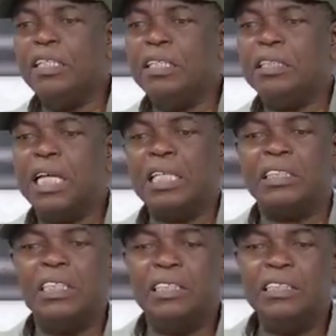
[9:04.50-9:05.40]

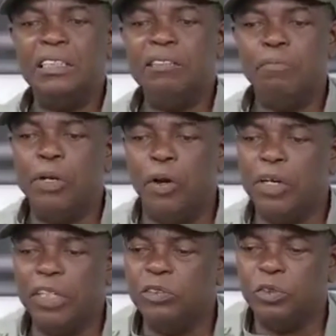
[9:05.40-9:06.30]
discussing
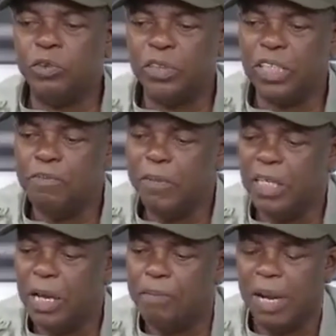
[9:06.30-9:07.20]
belonging to social
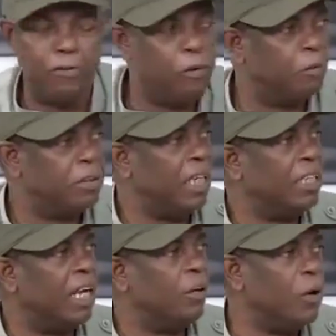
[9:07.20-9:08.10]
media platforms and
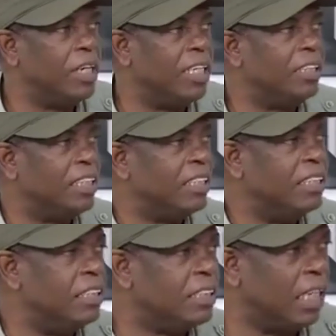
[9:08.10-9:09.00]
where
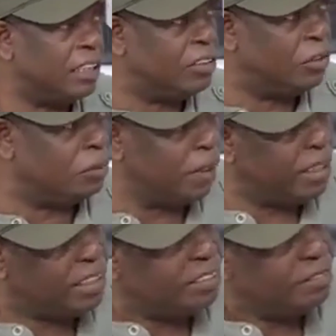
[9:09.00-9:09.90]
certain discussions took
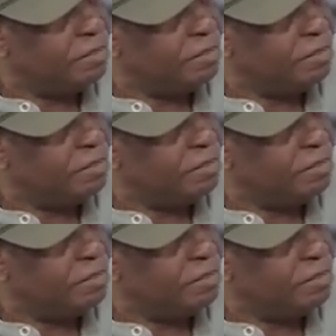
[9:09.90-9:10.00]
place.